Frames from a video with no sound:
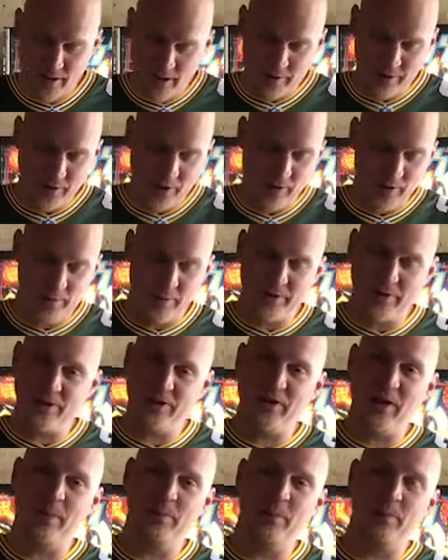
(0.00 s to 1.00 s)
I talk about
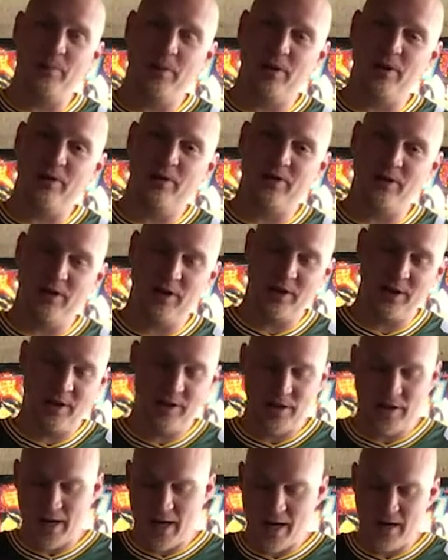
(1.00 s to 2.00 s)
the Tampa beer
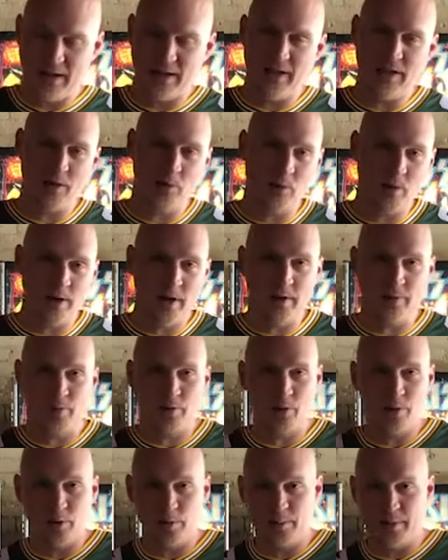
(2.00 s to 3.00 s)
scene. I had to get away for
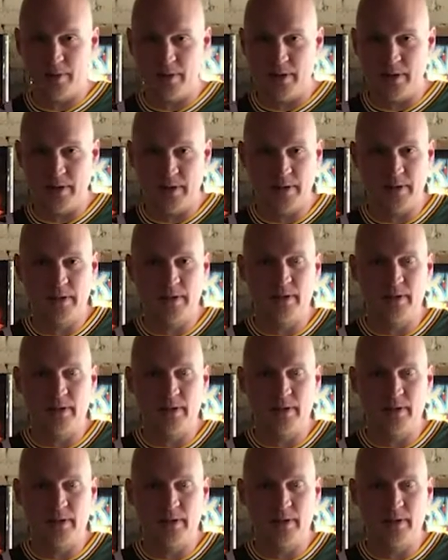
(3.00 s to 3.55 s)
a little bit.